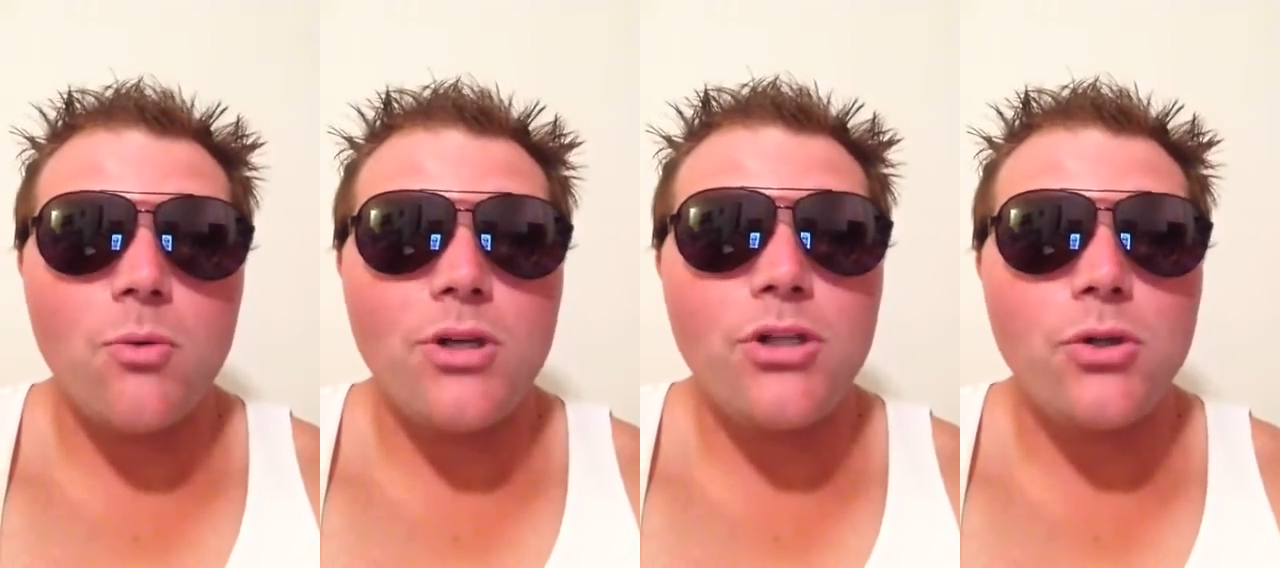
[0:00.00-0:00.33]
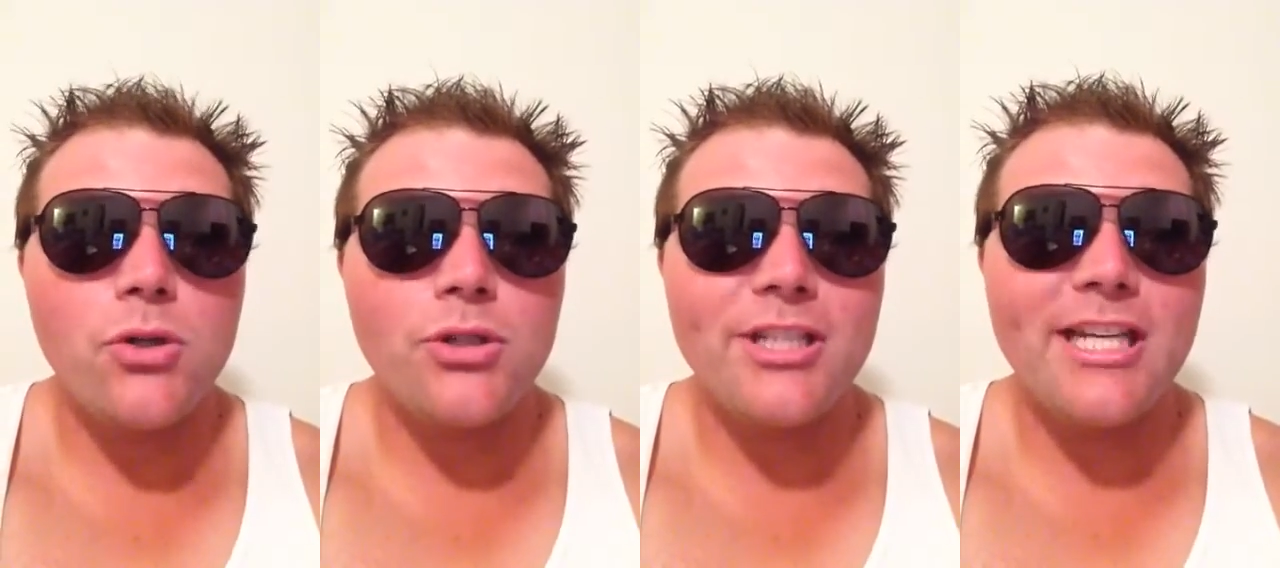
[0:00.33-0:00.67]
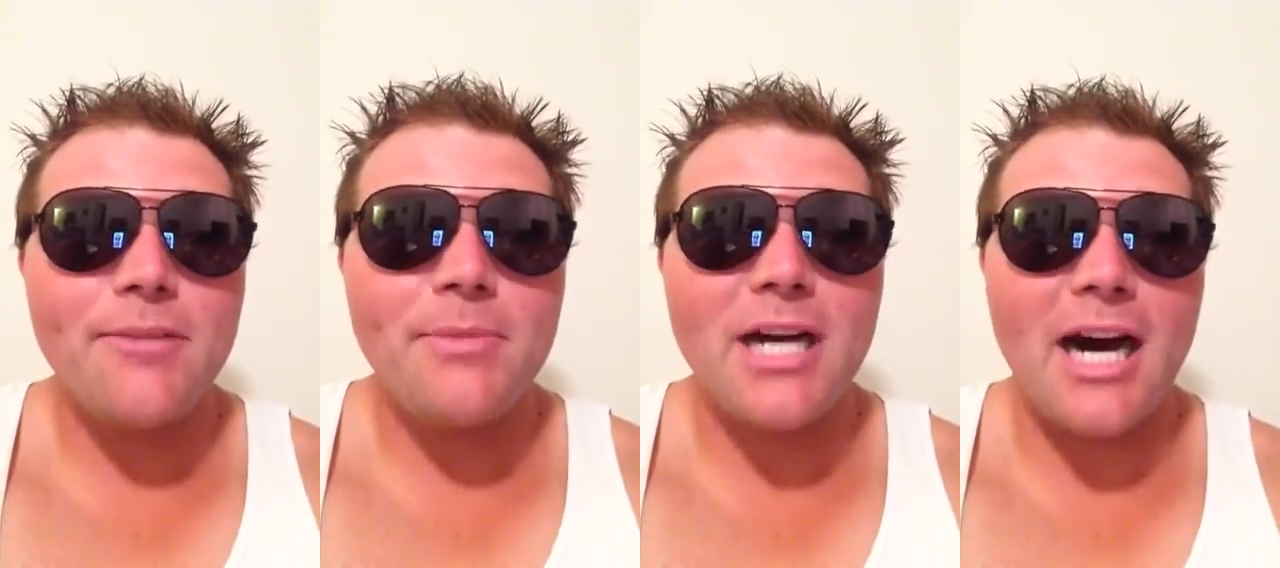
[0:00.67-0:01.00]
When you're going to
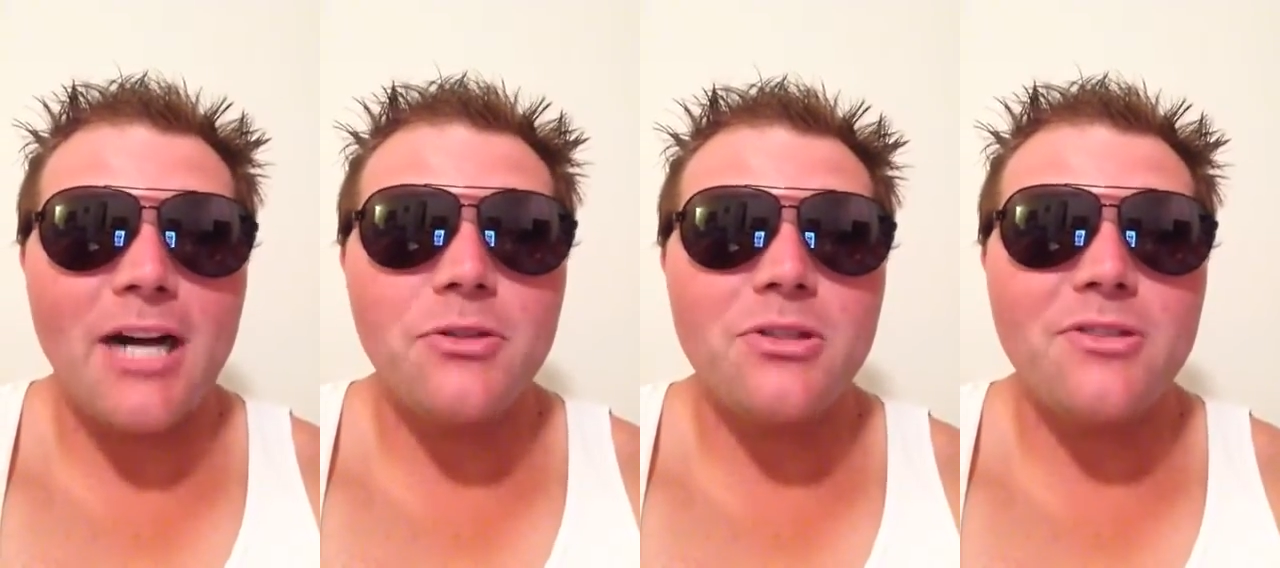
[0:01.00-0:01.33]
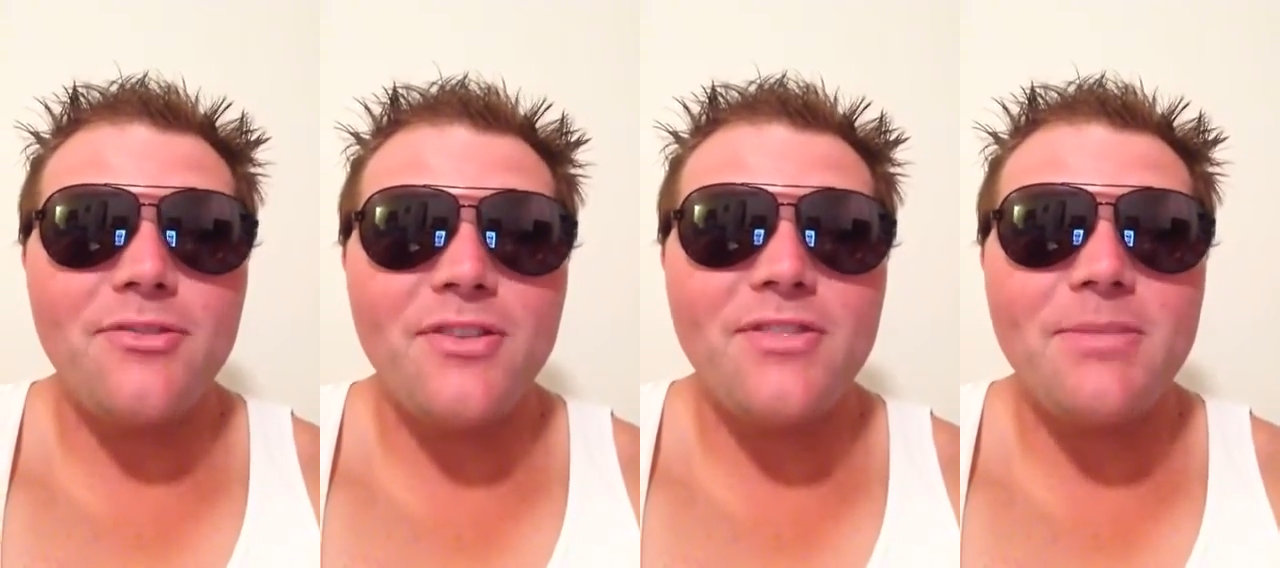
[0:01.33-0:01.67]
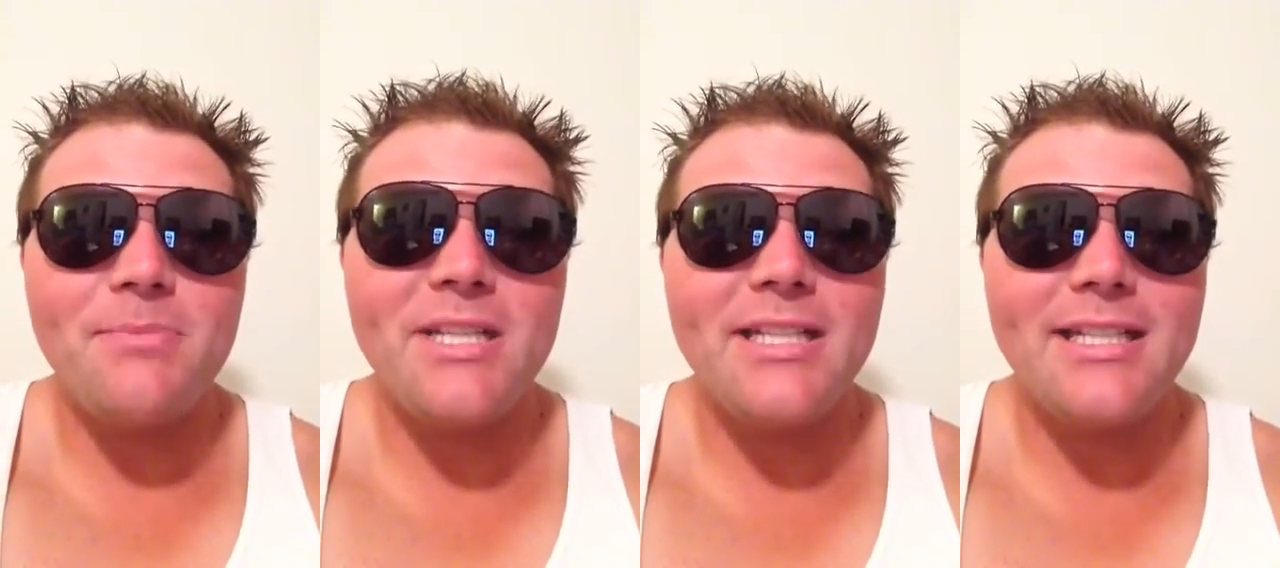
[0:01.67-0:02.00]
give me $150
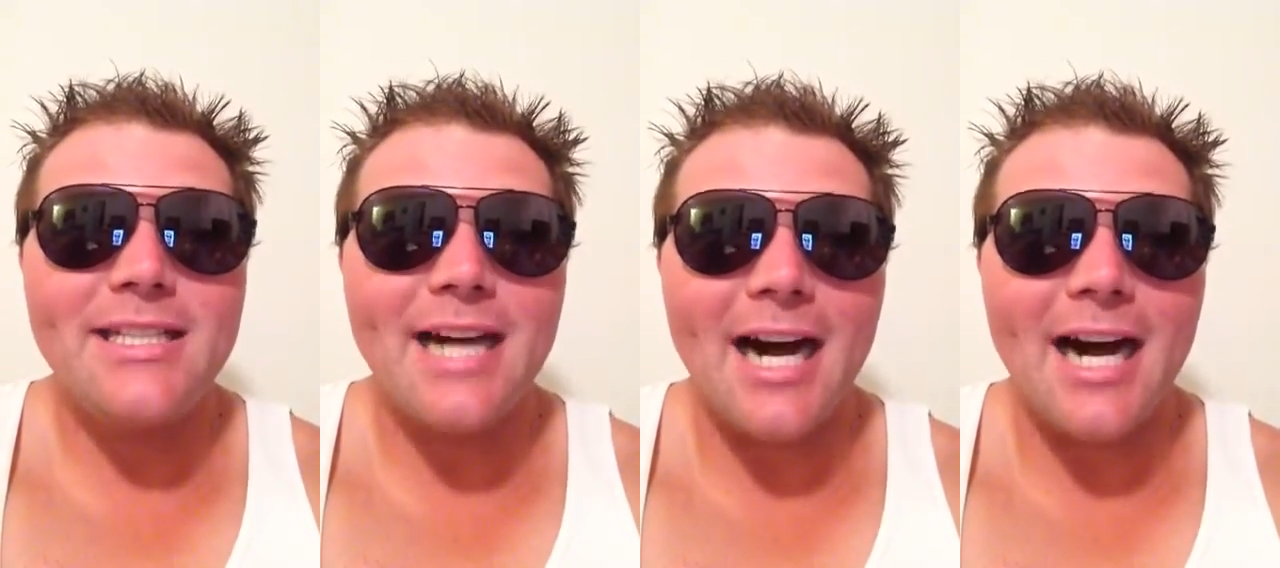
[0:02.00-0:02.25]
million,